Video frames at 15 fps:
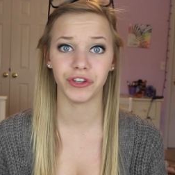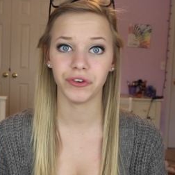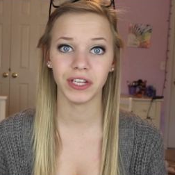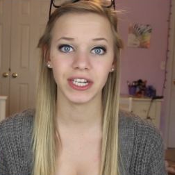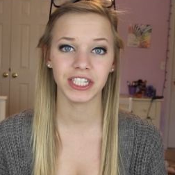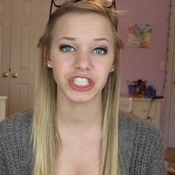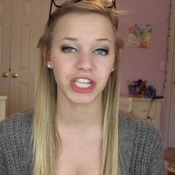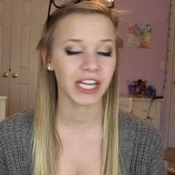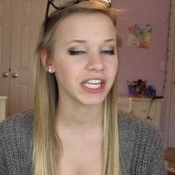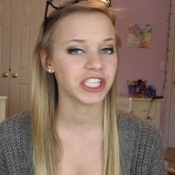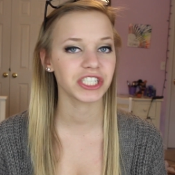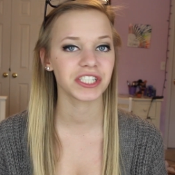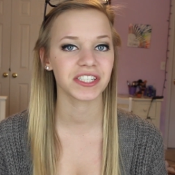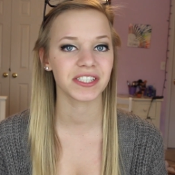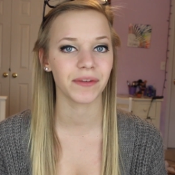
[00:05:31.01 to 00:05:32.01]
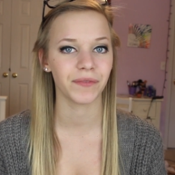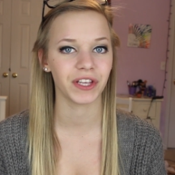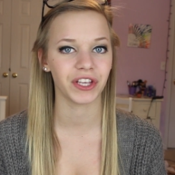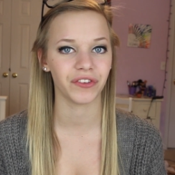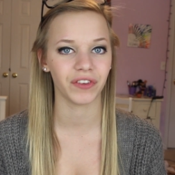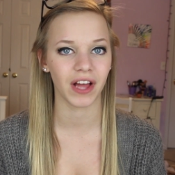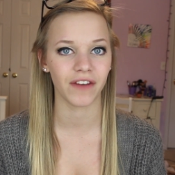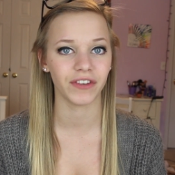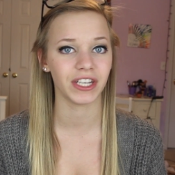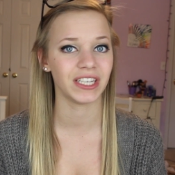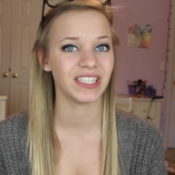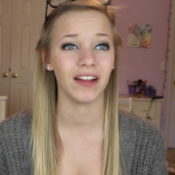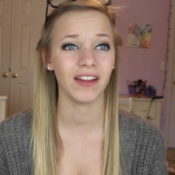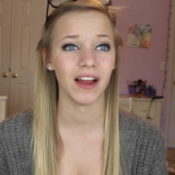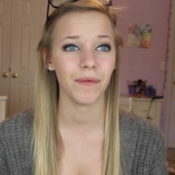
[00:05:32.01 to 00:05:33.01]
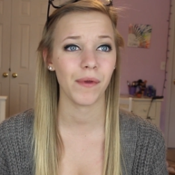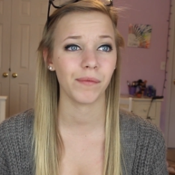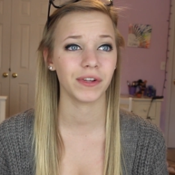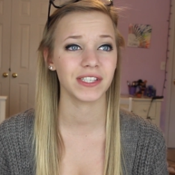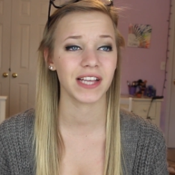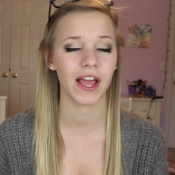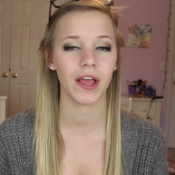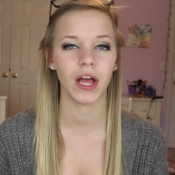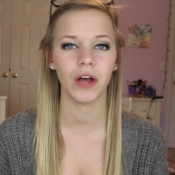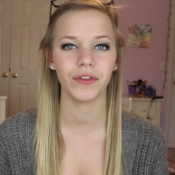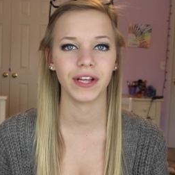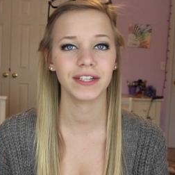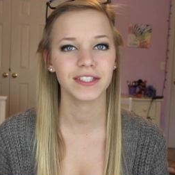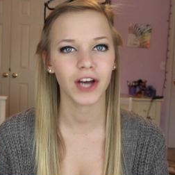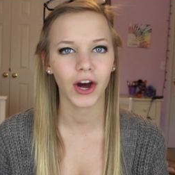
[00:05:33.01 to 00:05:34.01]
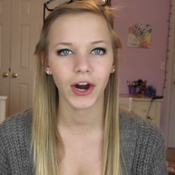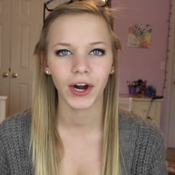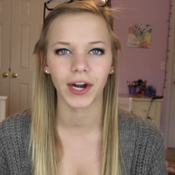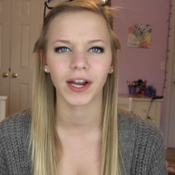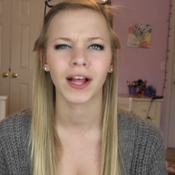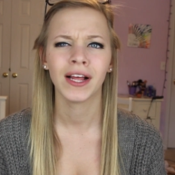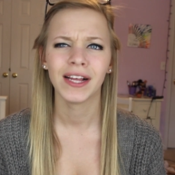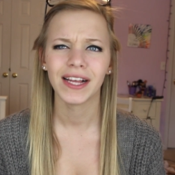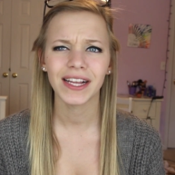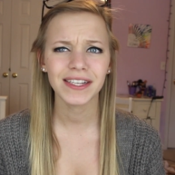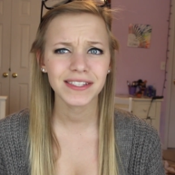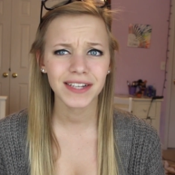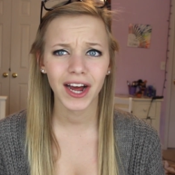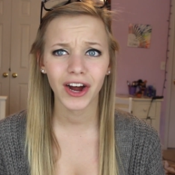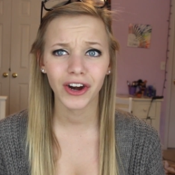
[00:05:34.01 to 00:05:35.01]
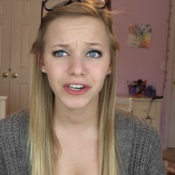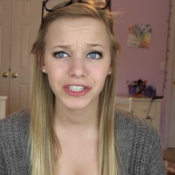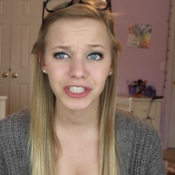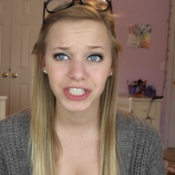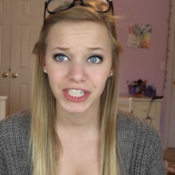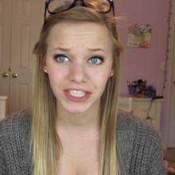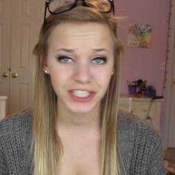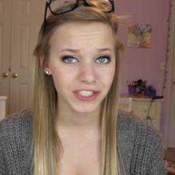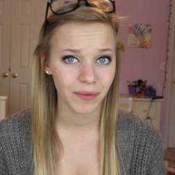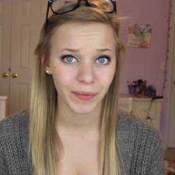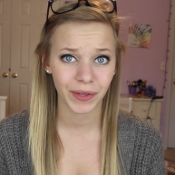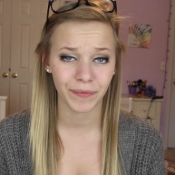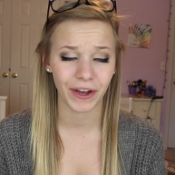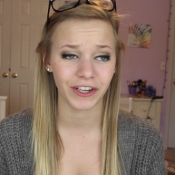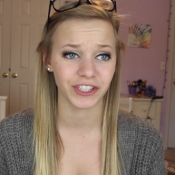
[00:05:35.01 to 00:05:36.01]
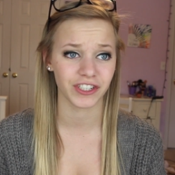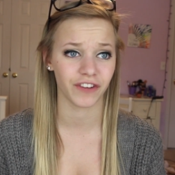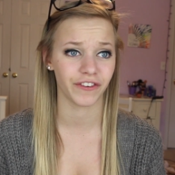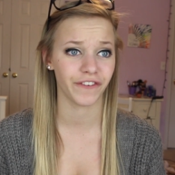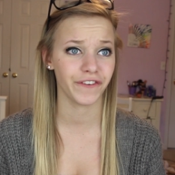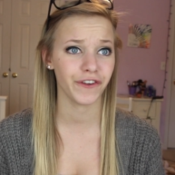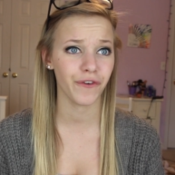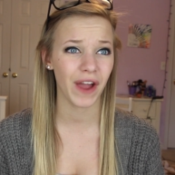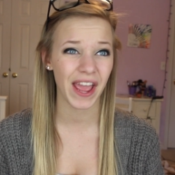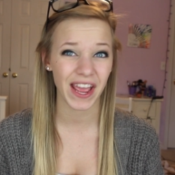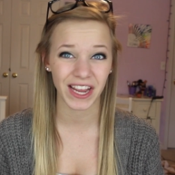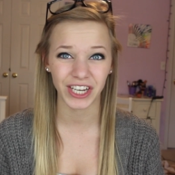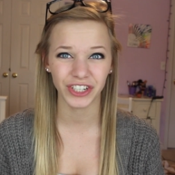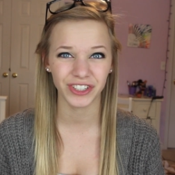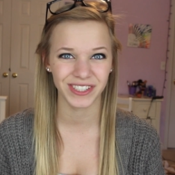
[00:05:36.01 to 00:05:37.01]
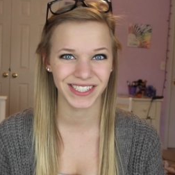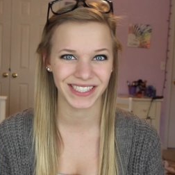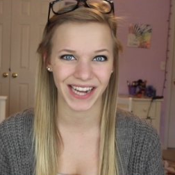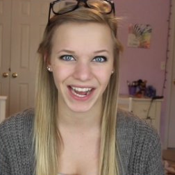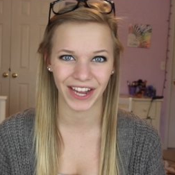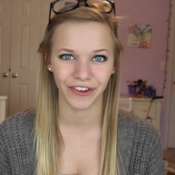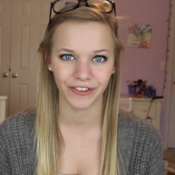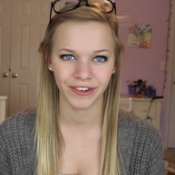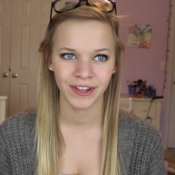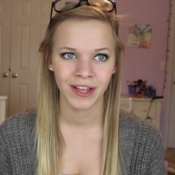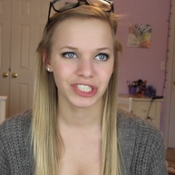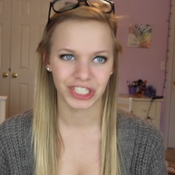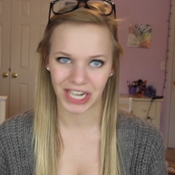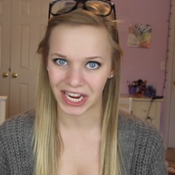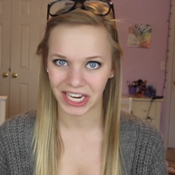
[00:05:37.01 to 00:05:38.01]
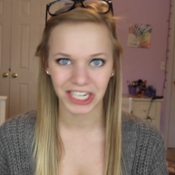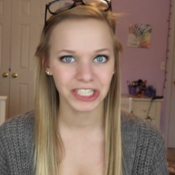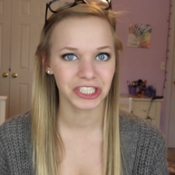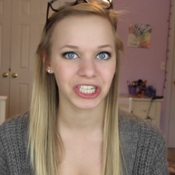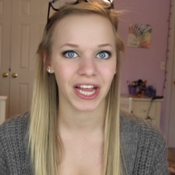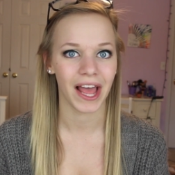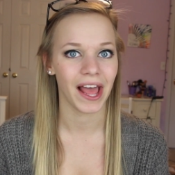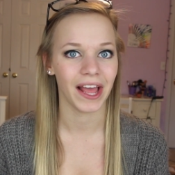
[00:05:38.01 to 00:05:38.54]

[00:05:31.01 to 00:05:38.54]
If you need to change it to something you love, and a lot of people say, oh, that's hard. It's not hard to change something about yourself. If you hate your style, change it.